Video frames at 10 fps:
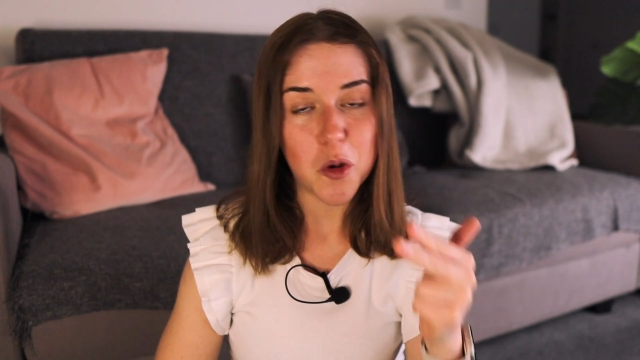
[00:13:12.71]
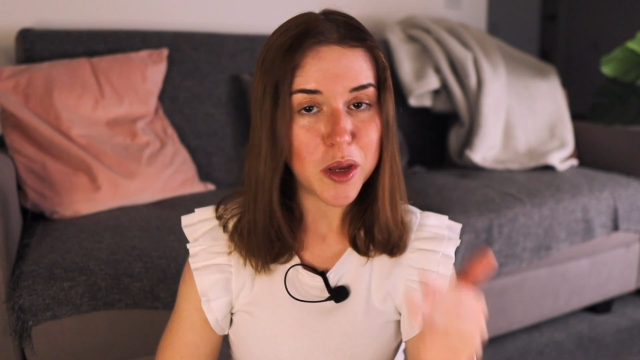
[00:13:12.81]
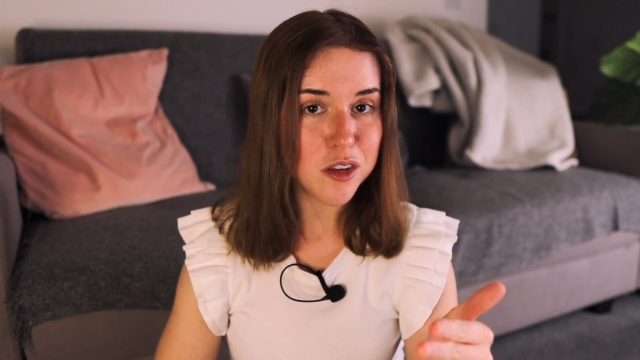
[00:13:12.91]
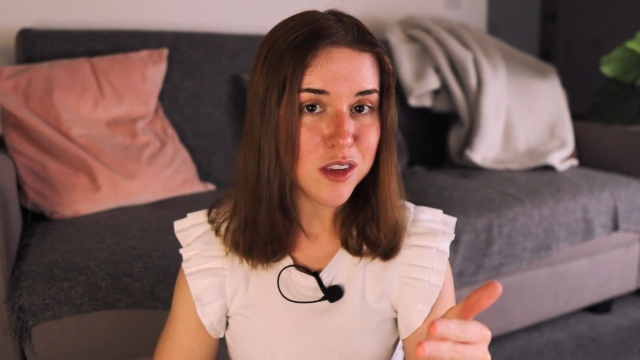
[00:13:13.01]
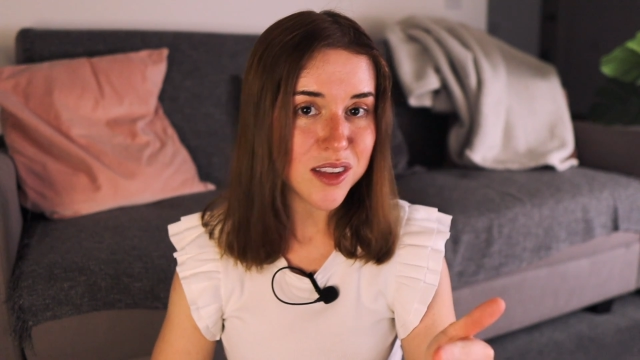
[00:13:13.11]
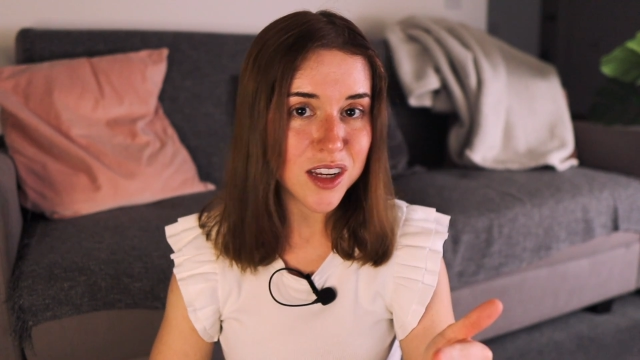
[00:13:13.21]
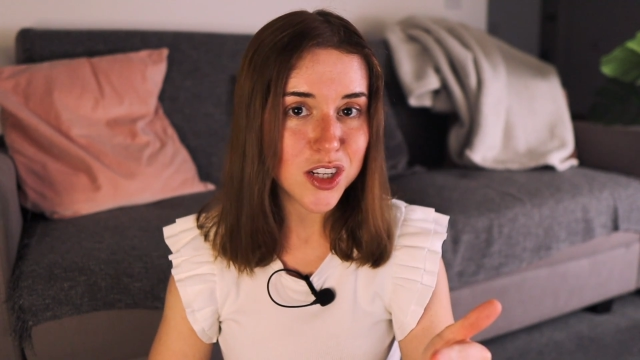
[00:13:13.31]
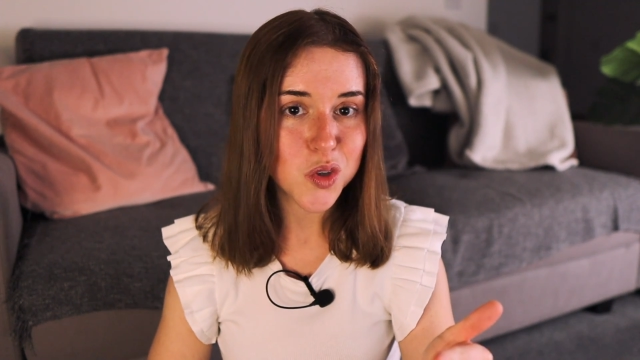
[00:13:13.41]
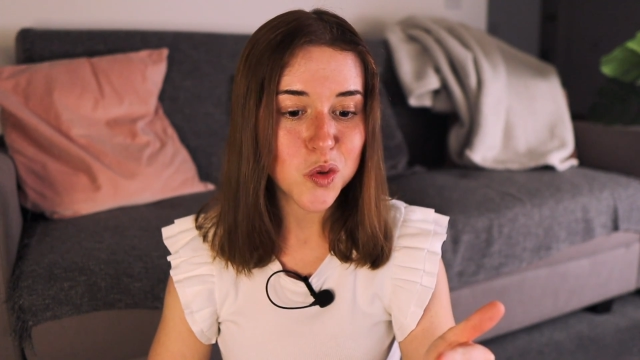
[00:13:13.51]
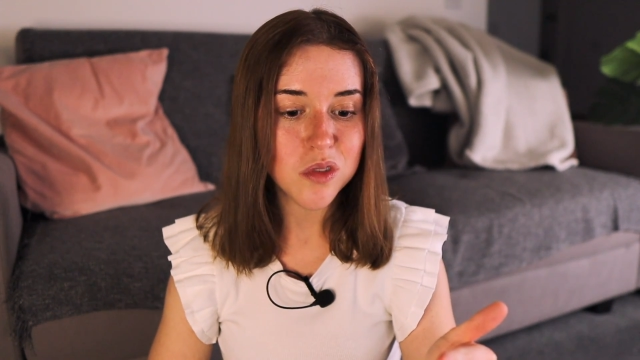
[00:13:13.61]
going to design
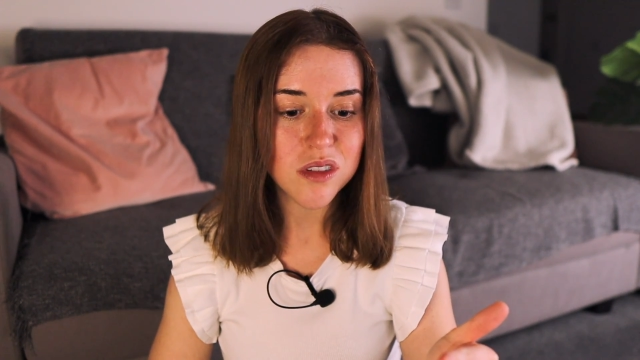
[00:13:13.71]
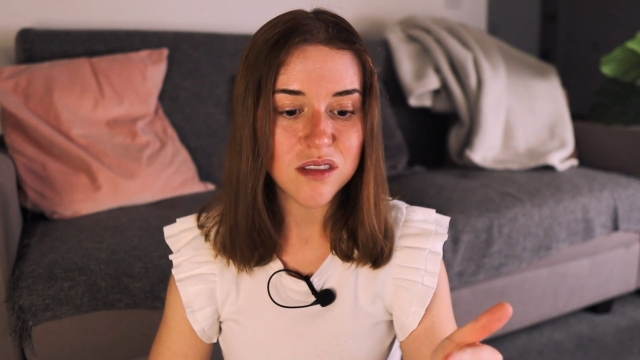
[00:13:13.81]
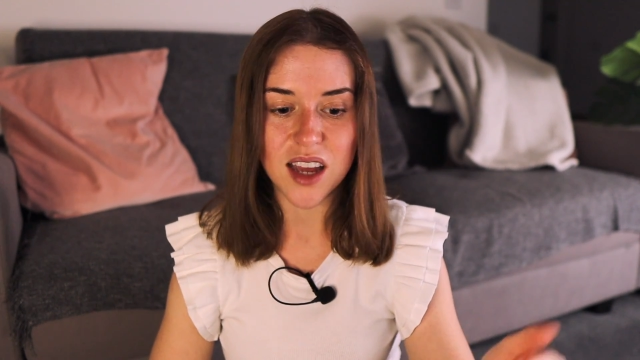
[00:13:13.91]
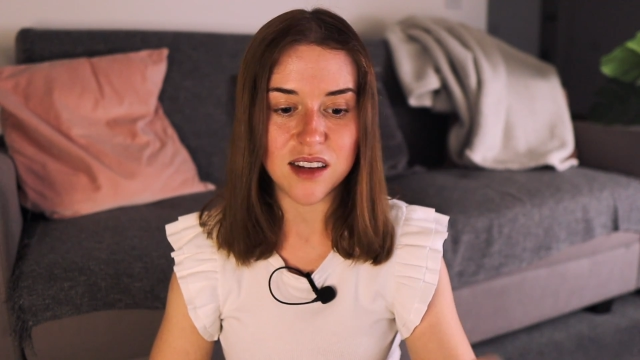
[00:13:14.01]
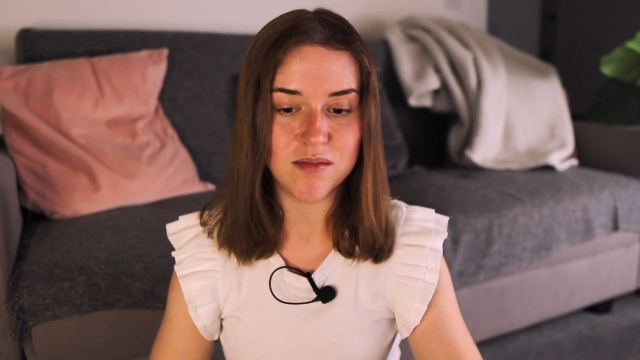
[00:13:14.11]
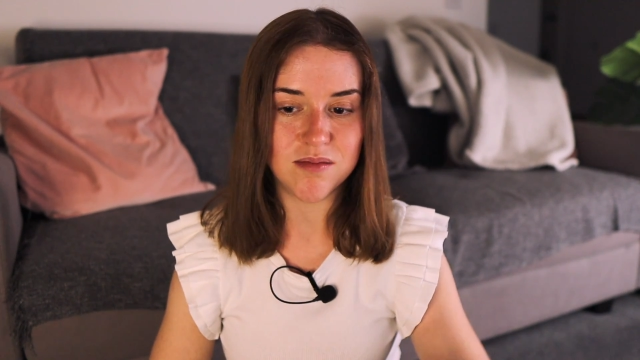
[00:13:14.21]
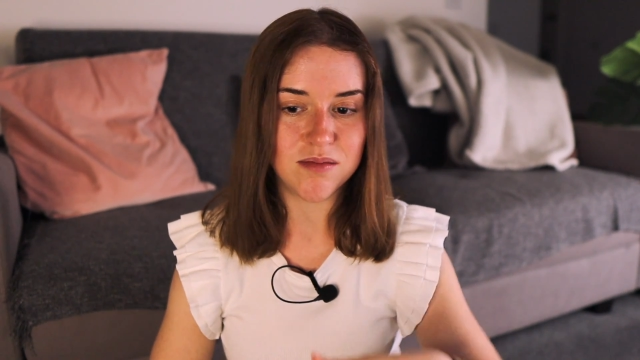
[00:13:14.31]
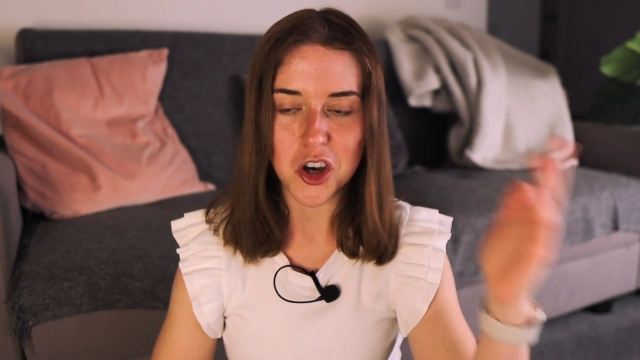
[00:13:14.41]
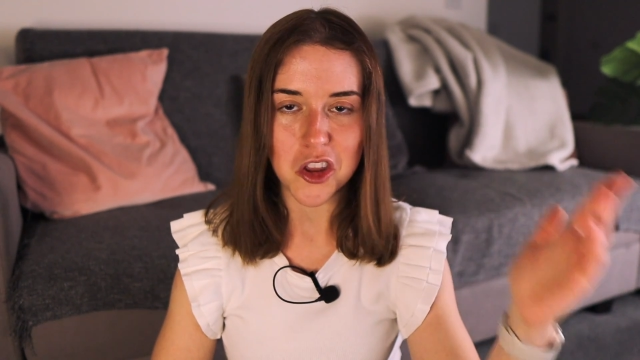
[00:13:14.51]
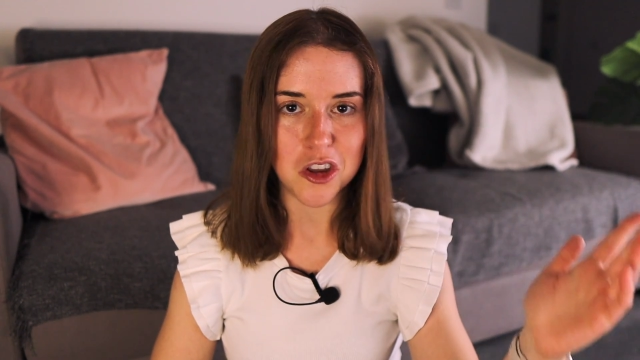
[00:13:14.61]
school, and
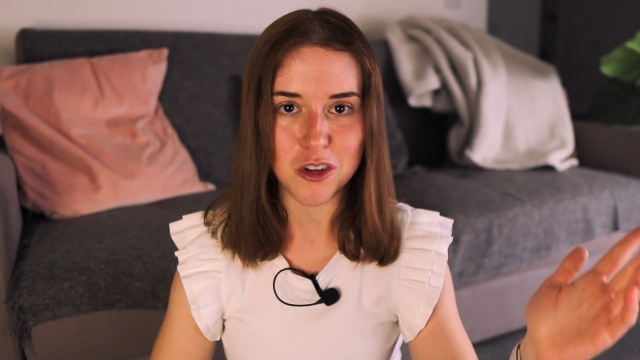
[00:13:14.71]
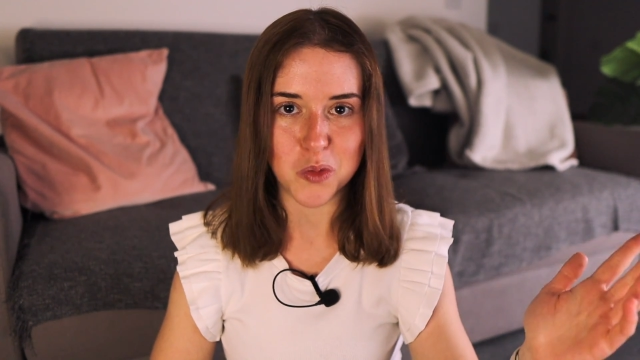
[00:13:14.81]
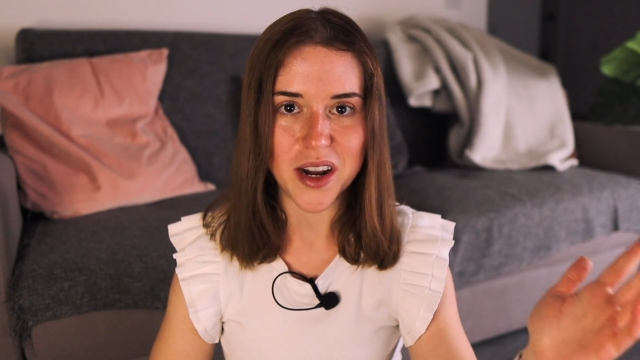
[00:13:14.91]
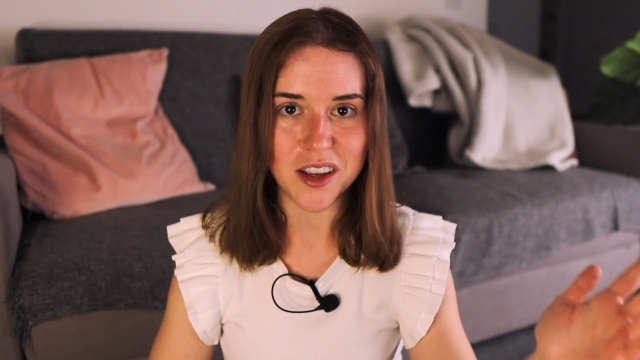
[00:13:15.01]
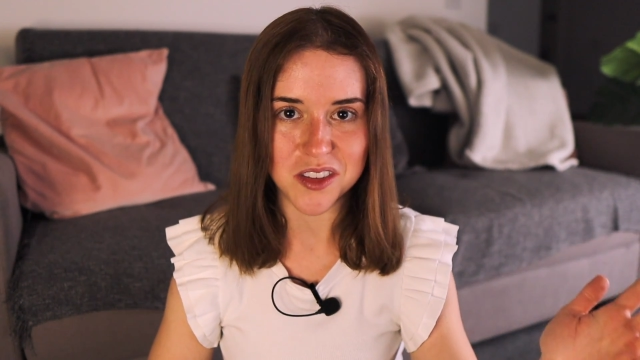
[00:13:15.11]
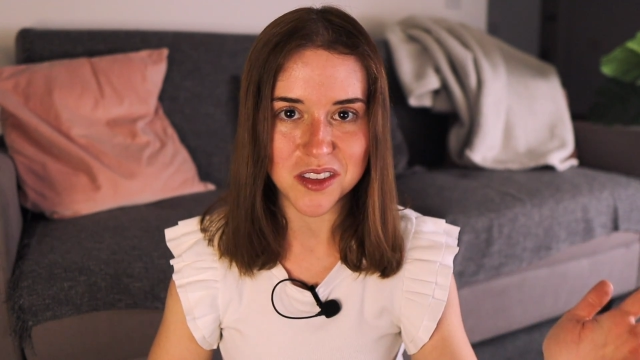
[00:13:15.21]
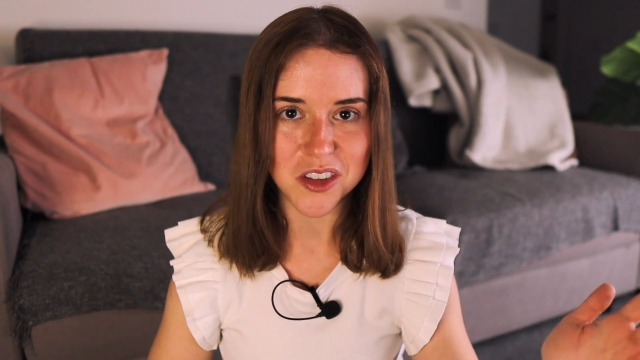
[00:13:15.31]
God knows what else,